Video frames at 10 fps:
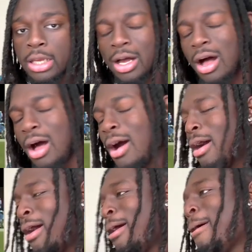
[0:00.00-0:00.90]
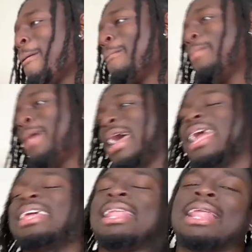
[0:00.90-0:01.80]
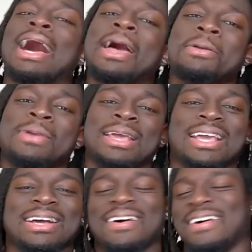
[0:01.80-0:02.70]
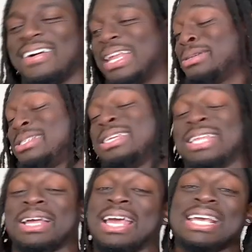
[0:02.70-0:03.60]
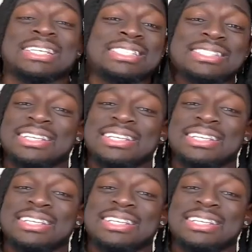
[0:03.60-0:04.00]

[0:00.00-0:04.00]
Oh man, the lineman. Oh, that was just the A.